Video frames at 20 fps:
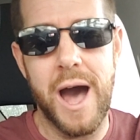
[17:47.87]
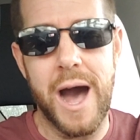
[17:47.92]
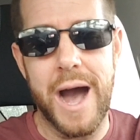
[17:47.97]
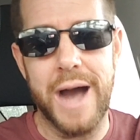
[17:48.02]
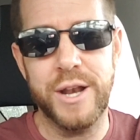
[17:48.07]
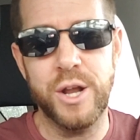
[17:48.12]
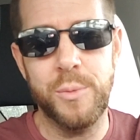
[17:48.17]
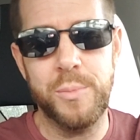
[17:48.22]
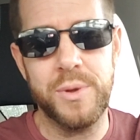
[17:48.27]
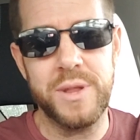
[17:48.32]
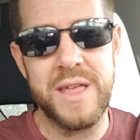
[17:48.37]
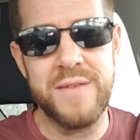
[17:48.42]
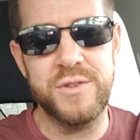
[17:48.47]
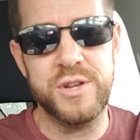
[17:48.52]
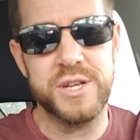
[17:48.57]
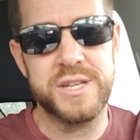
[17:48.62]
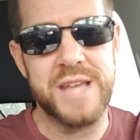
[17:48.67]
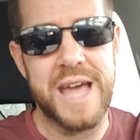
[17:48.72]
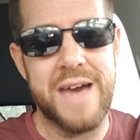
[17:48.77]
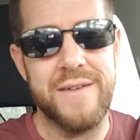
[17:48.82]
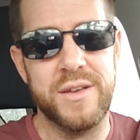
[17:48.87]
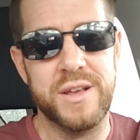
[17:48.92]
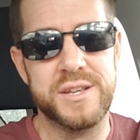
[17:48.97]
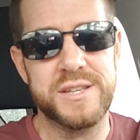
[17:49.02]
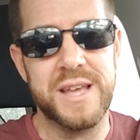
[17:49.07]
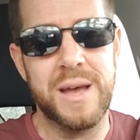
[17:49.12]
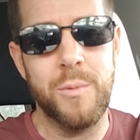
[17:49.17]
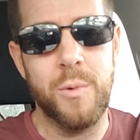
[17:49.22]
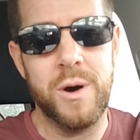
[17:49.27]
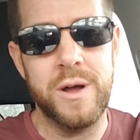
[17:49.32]
I don't believe in just having
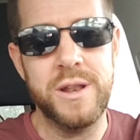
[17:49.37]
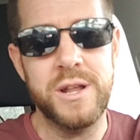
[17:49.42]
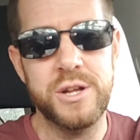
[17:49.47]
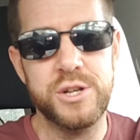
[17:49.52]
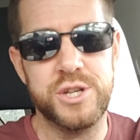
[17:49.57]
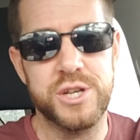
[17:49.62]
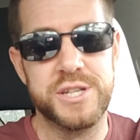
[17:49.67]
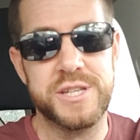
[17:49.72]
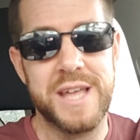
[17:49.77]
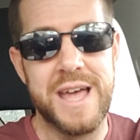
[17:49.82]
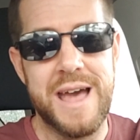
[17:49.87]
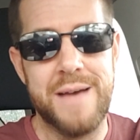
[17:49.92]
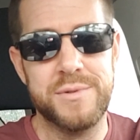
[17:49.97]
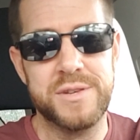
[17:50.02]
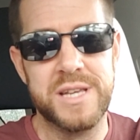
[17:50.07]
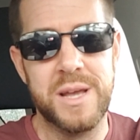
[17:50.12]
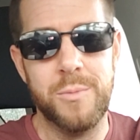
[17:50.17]
someone just to have